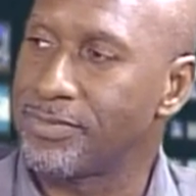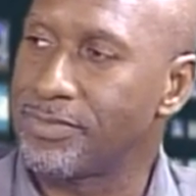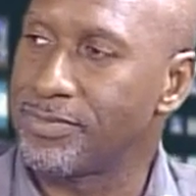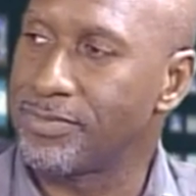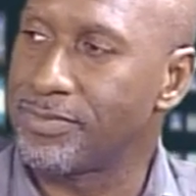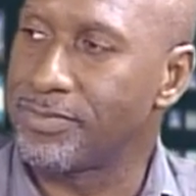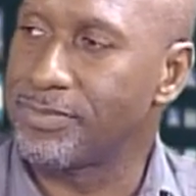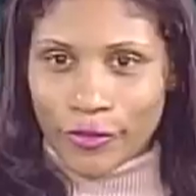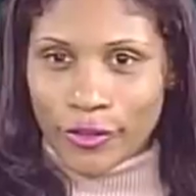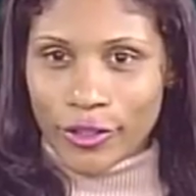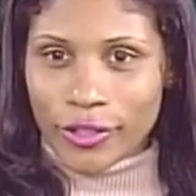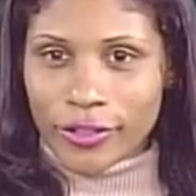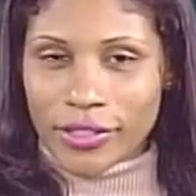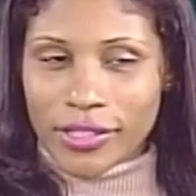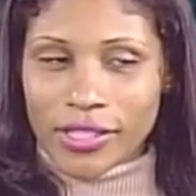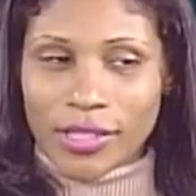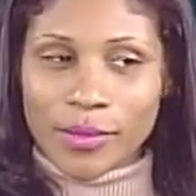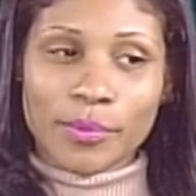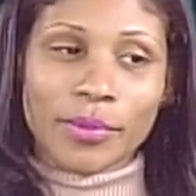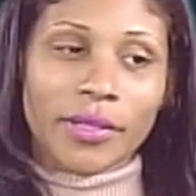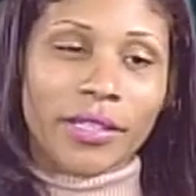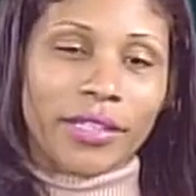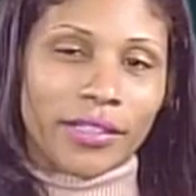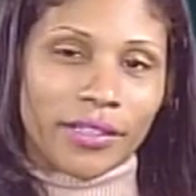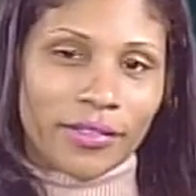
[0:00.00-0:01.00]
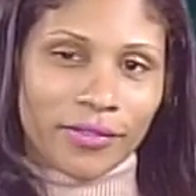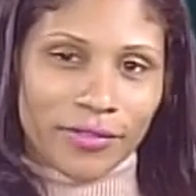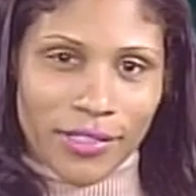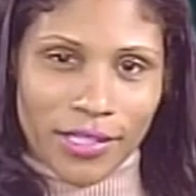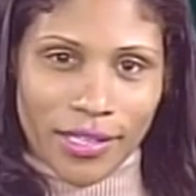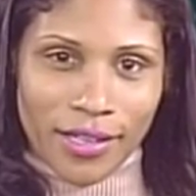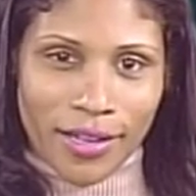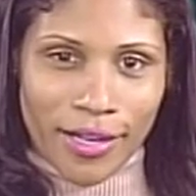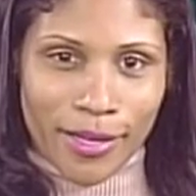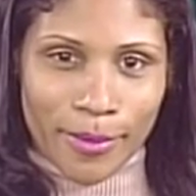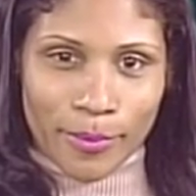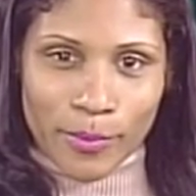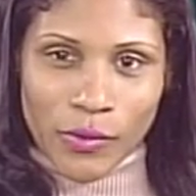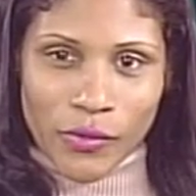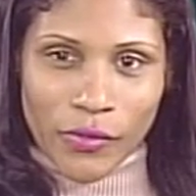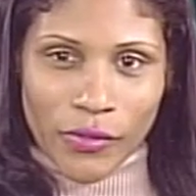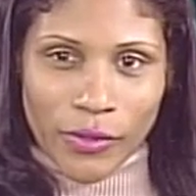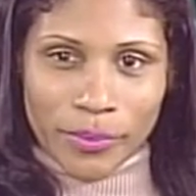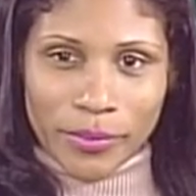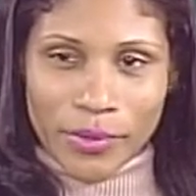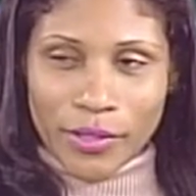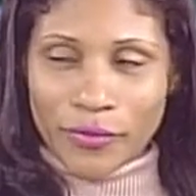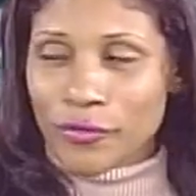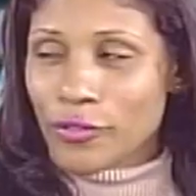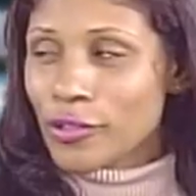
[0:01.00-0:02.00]
and I've heard this plenty of times
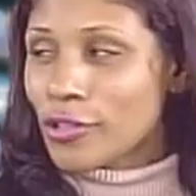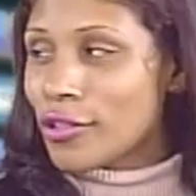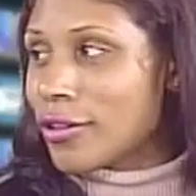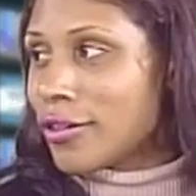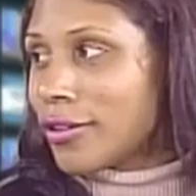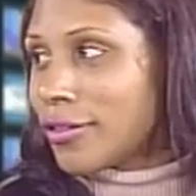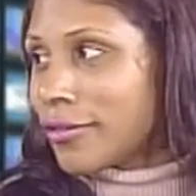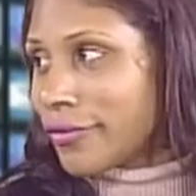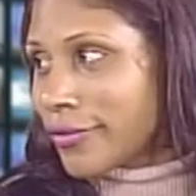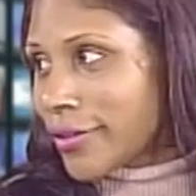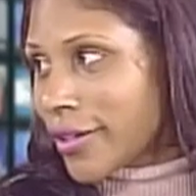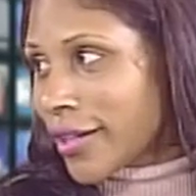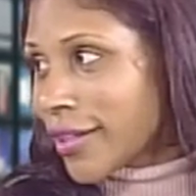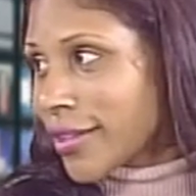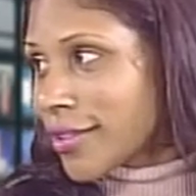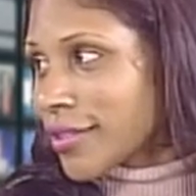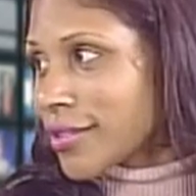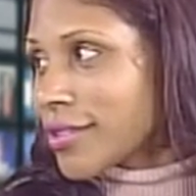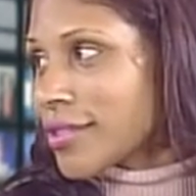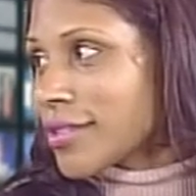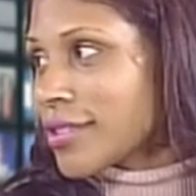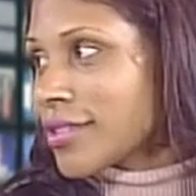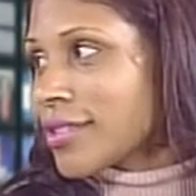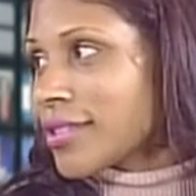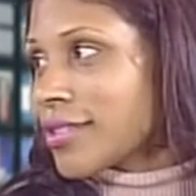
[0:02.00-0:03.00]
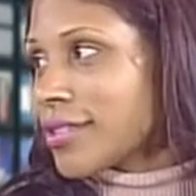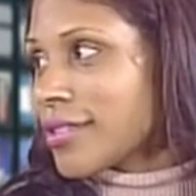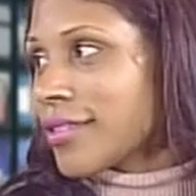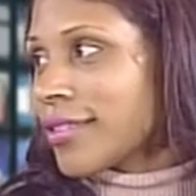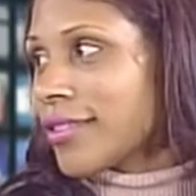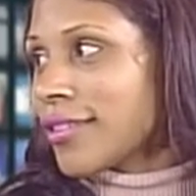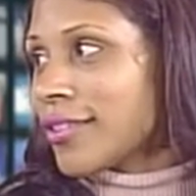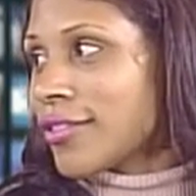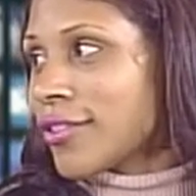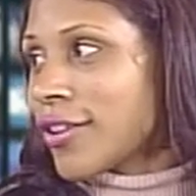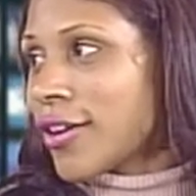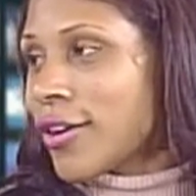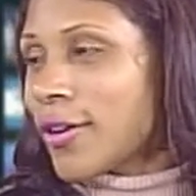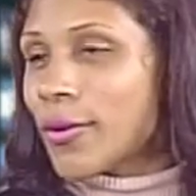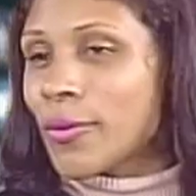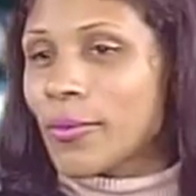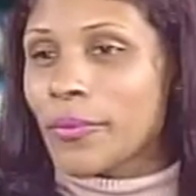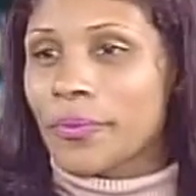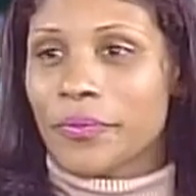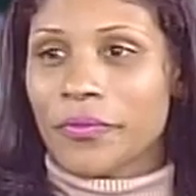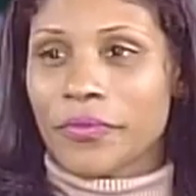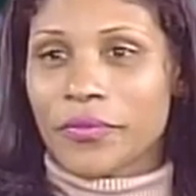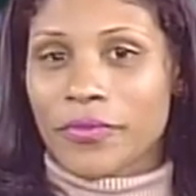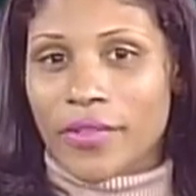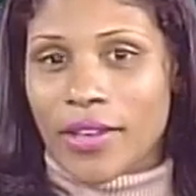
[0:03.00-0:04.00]
from different girlfriends, you know,
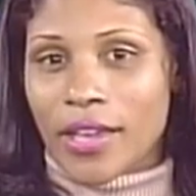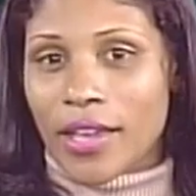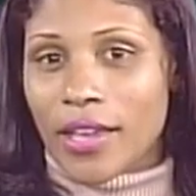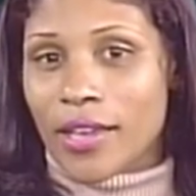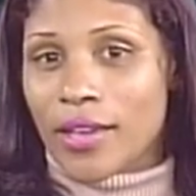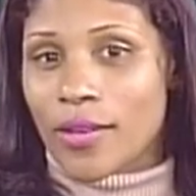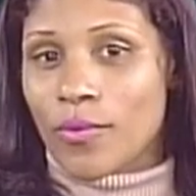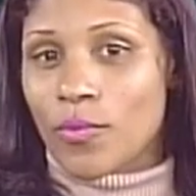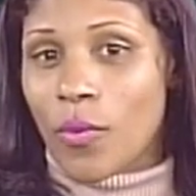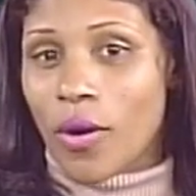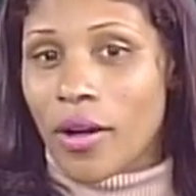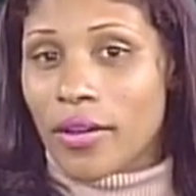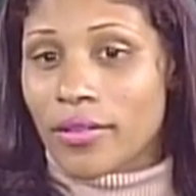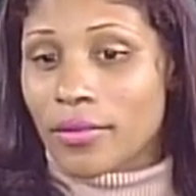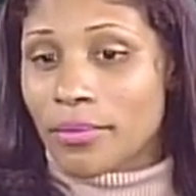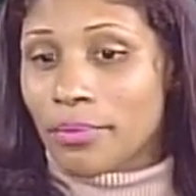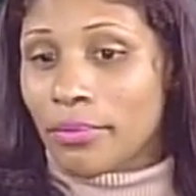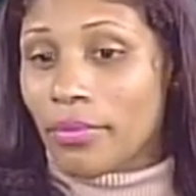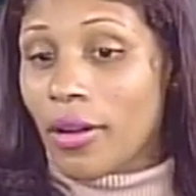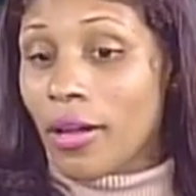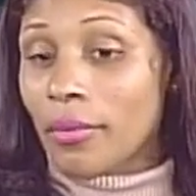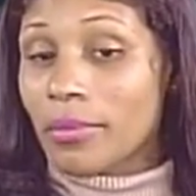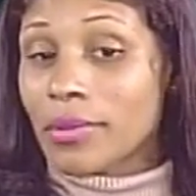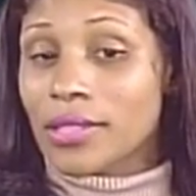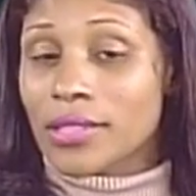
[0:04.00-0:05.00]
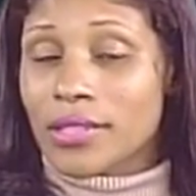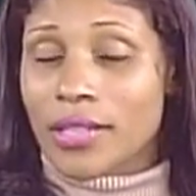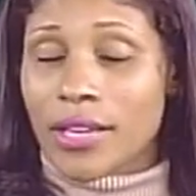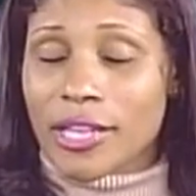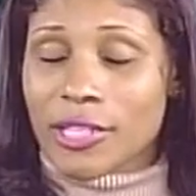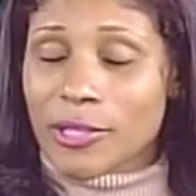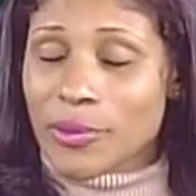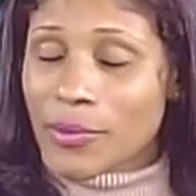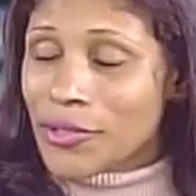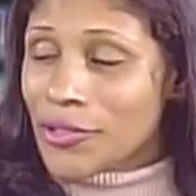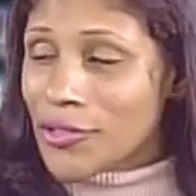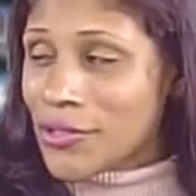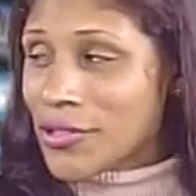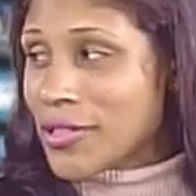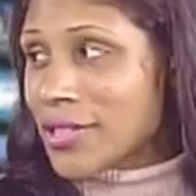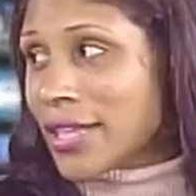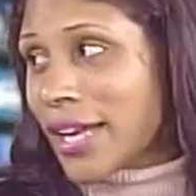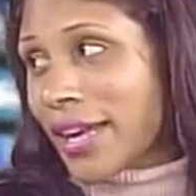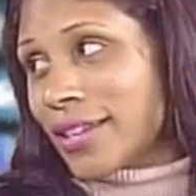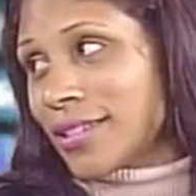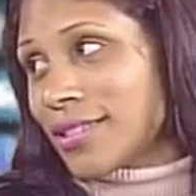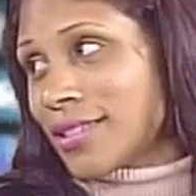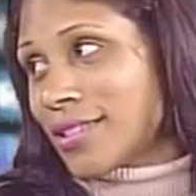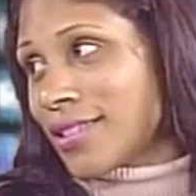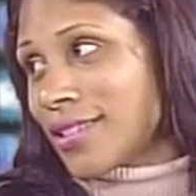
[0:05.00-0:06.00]
they want to publicize what their status